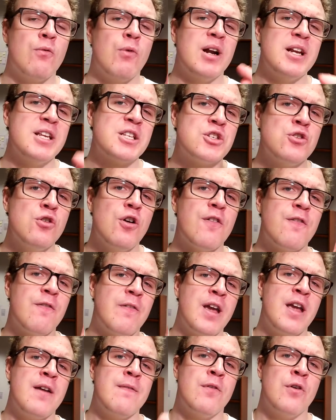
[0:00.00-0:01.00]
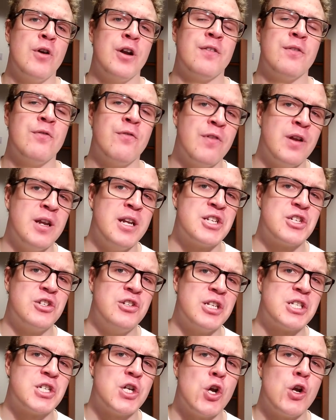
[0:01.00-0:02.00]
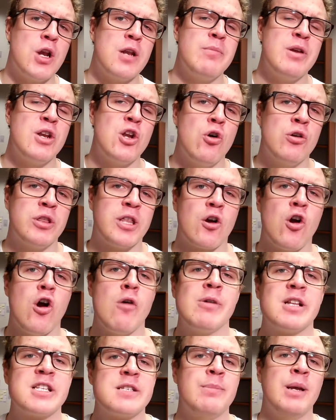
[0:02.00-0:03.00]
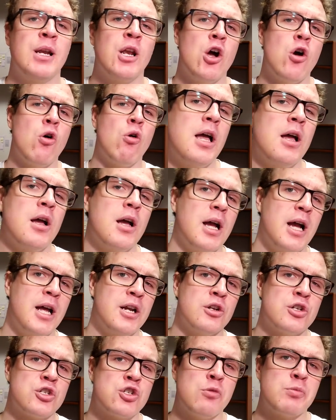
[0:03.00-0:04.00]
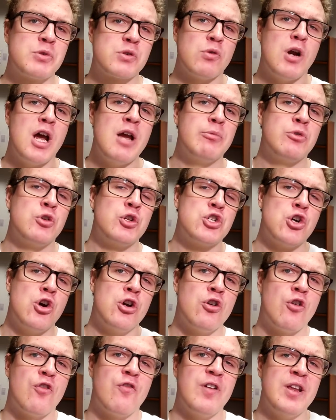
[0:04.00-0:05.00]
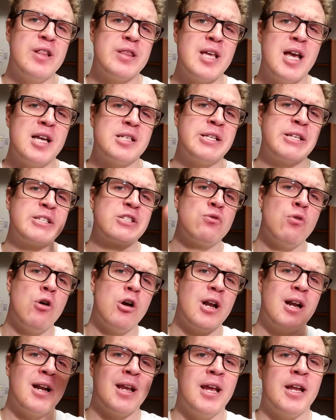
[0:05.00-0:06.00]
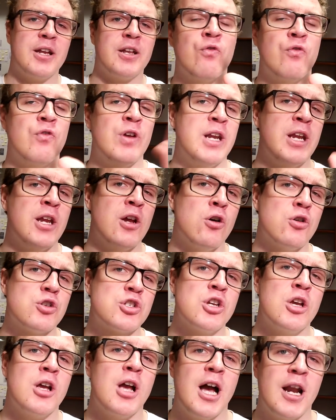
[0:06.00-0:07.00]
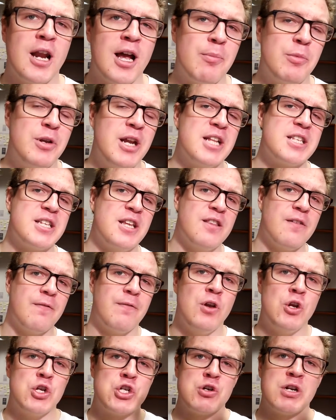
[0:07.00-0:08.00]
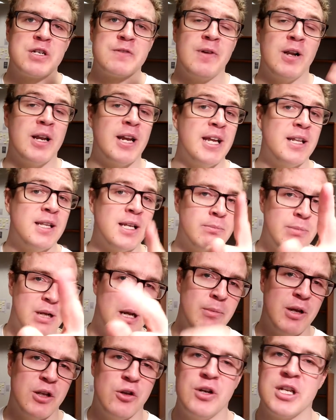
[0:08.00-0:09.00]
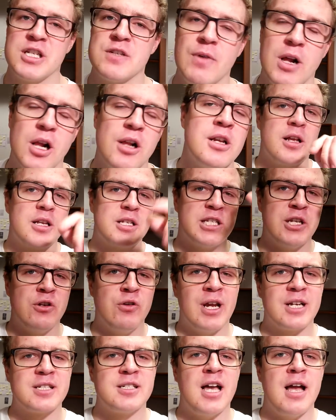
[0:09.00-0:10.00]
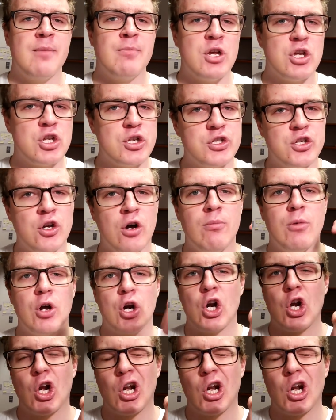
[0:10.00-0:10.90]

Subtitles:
What is your favorite Finnish dessert? Let me know in the comments below. And subscribe to join our Fintastic squad and get the videos and updates in the future as well. And hit that bell button as well. See you next time. So more.